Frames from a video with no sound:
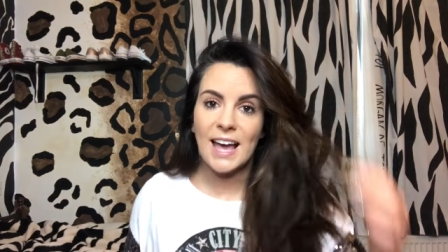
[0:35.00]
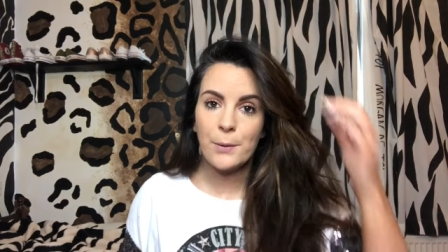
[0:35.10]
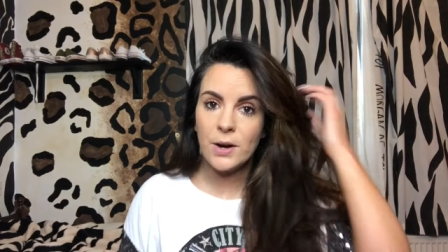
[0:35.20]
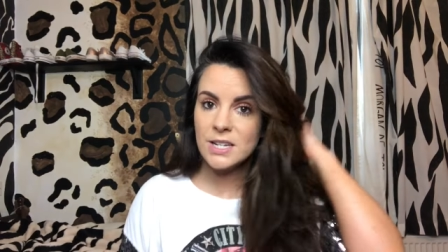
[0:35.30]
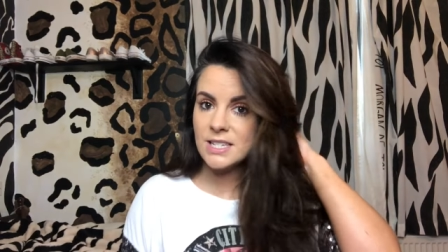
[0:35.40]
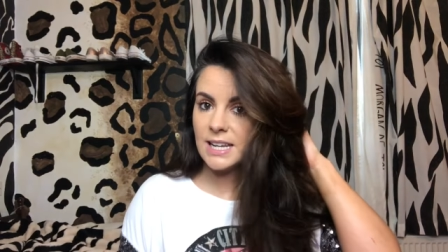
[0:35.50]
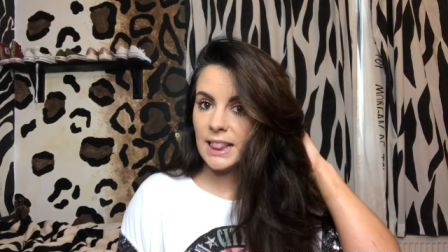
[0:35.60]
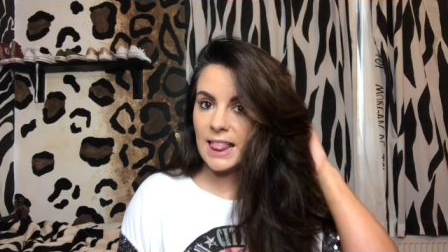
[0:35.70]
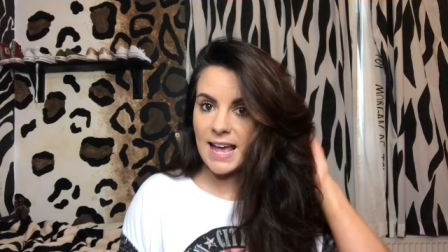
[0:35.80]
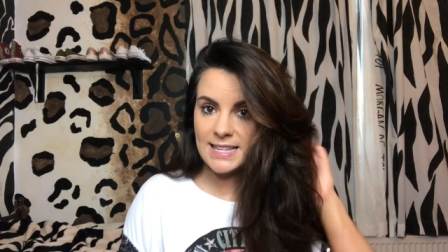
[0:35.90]
I washed
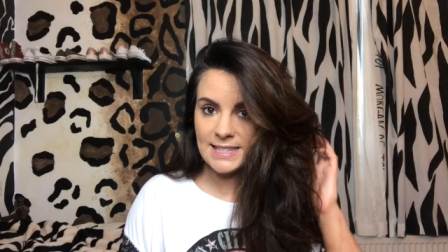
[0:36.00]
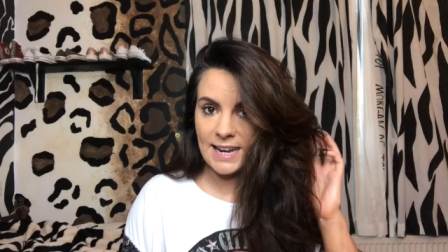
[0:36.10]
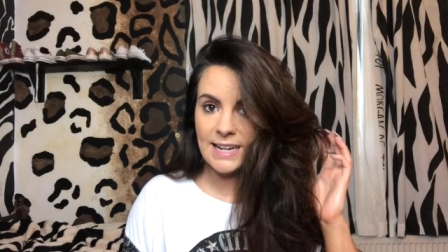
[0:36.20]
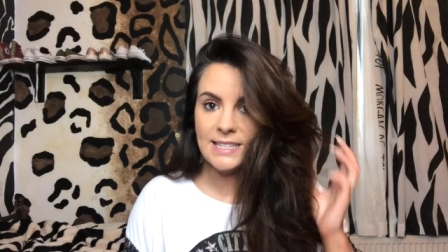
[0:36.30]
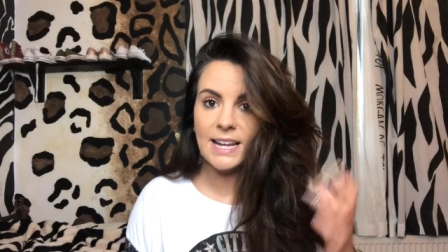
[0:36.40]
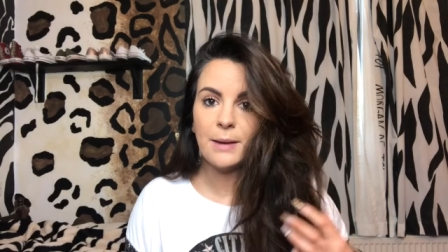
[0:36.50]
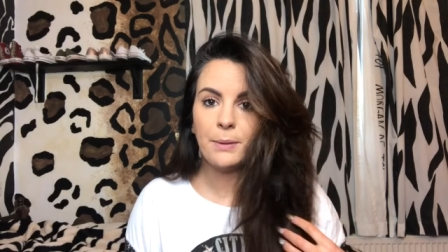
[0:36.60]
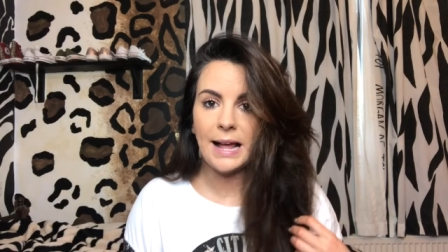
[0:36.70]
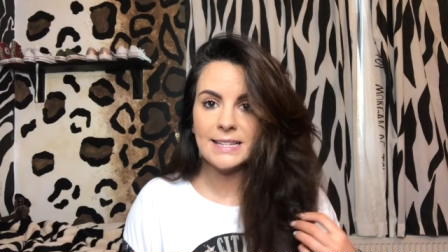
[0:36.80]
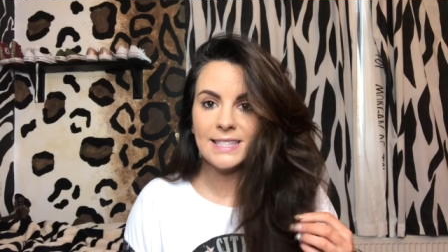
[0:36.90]
it last night. I
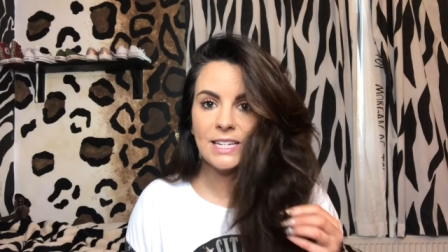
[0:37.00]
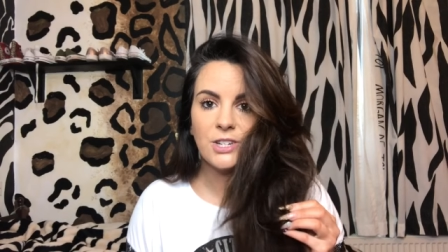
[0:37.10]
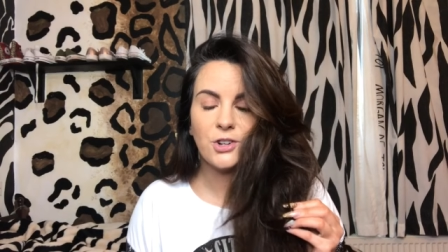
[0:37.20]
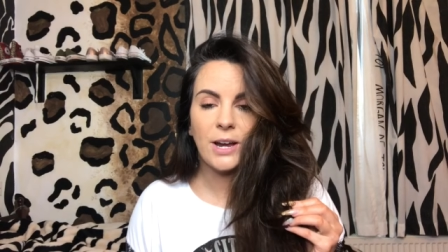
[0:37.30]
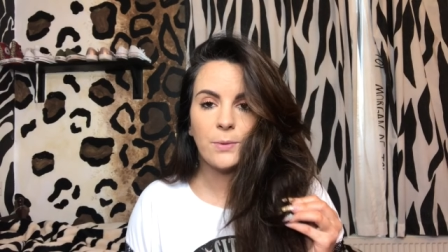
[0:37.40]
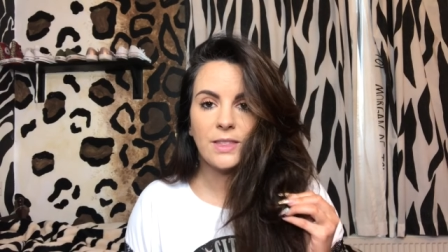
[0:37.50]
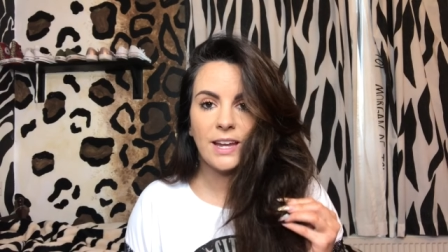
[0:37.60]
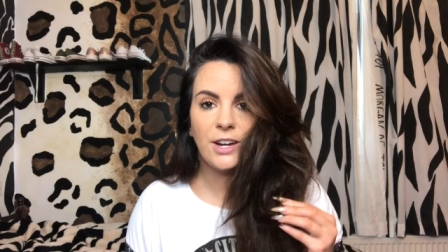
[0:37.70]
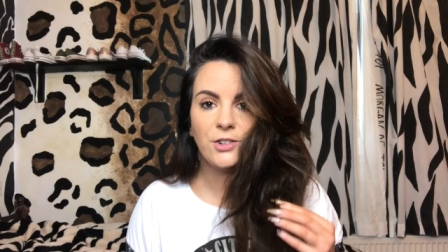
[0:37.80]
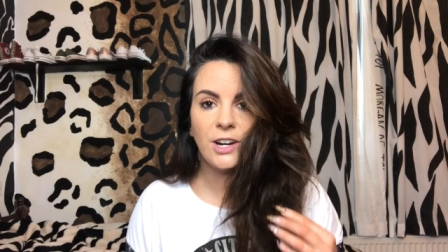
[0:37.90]
blasted it dry with the
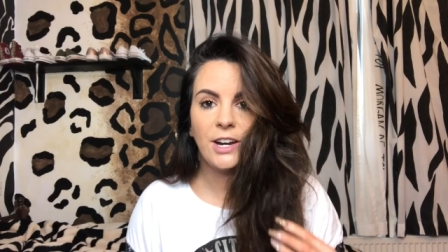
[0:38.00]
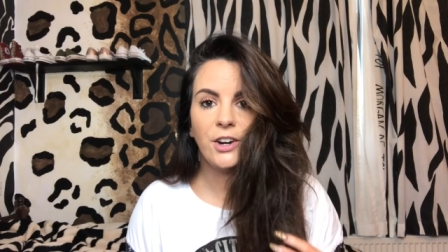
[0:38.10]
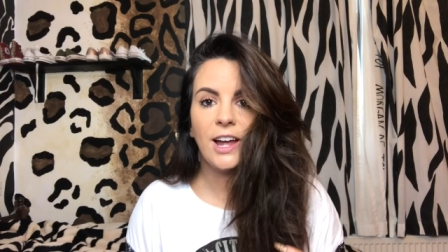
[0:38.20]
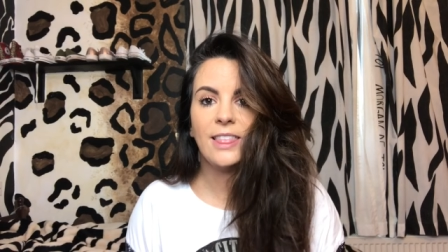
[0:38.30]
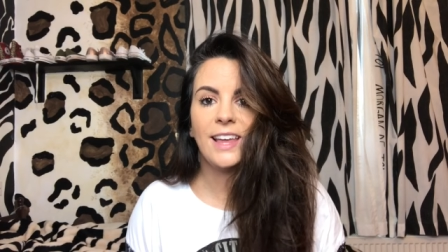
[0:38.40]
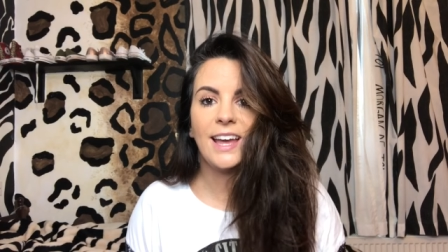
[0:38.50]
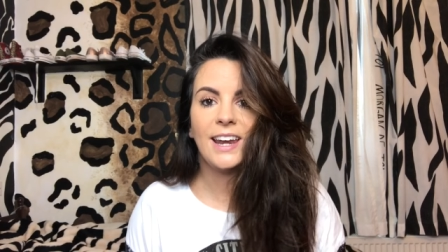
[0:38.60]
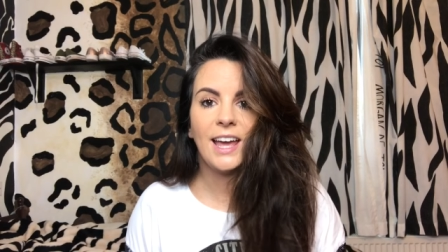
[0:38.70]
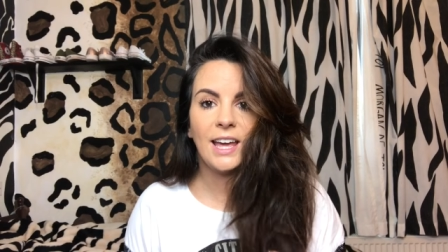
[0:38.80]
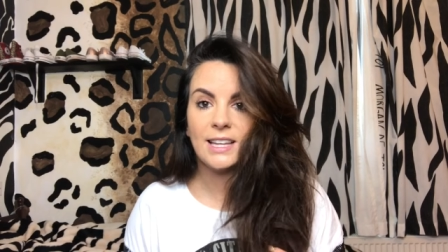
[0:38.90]
hairdryer and
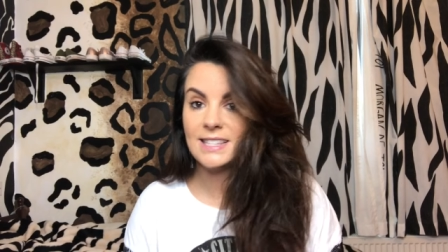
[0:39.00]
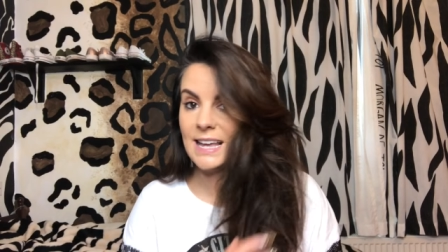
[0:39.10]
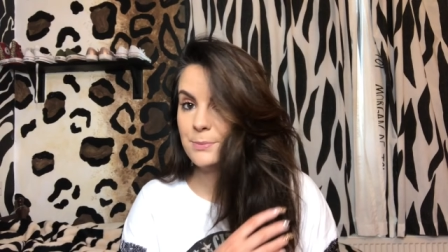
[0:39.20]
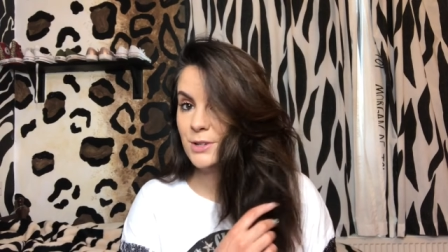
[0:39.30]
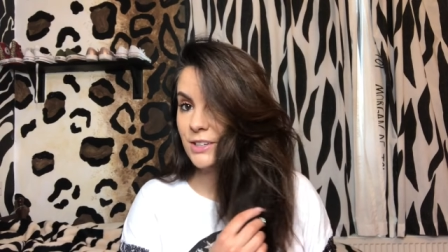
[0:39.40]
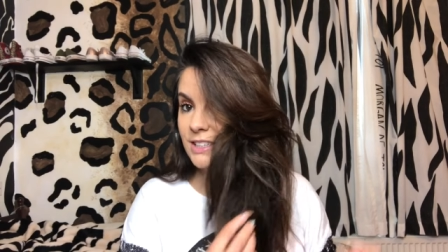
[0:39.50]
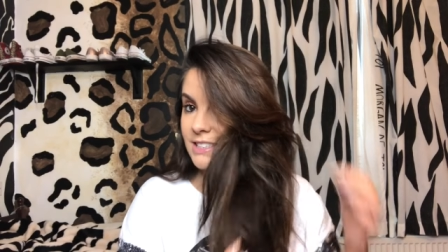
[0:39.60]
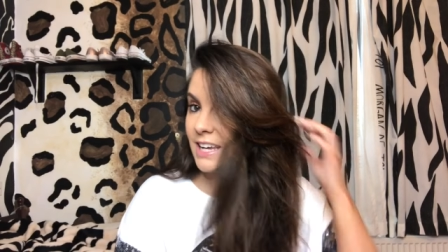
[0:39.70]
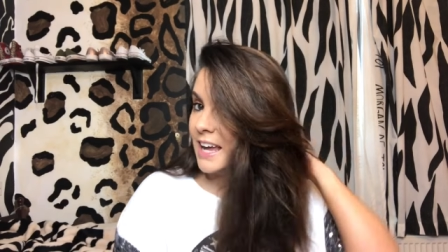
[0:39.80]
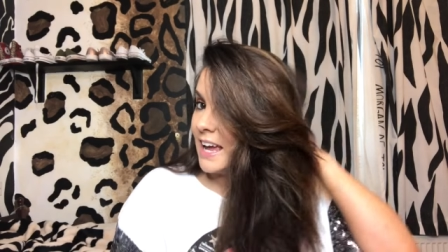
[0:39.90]
then I slept on
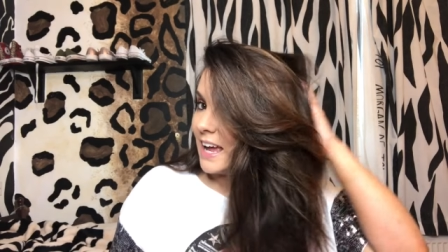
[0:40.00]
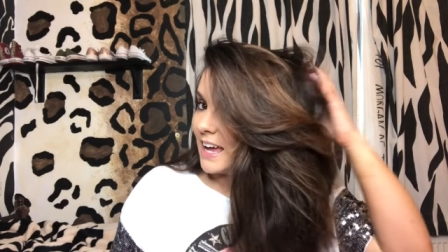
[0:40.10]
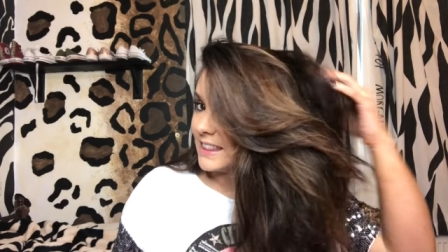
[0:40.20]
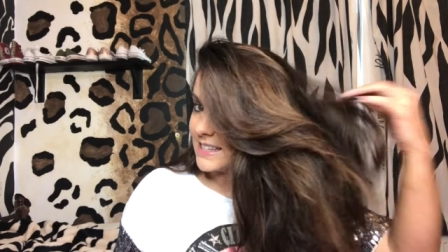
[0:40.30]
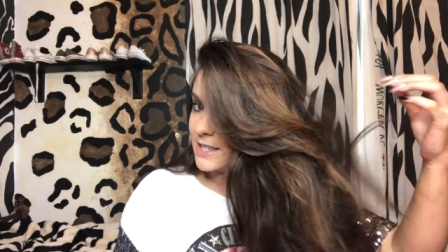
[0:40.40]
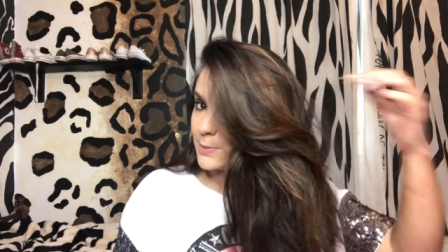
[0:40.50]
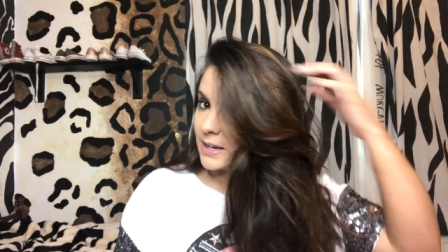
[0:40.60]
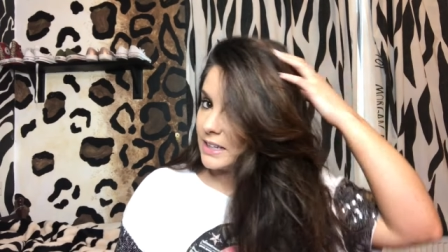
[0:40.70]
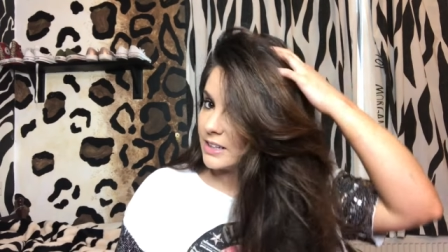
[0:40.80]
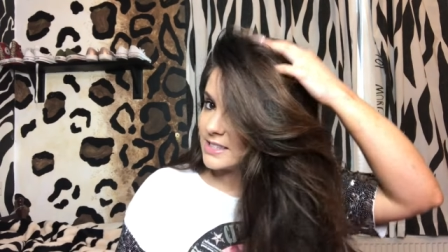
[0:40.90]
it, and this is
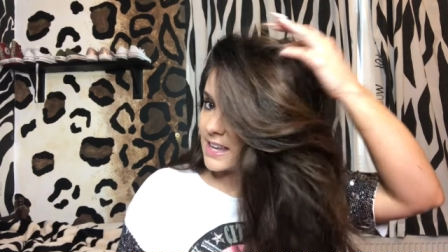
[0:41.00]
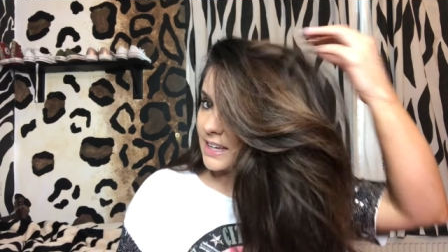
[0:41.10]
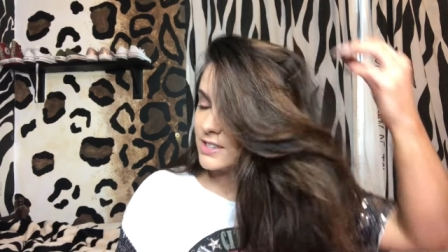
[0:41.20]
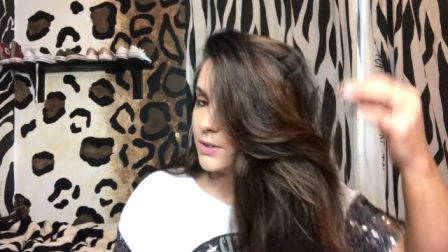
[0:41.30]
what it looks like.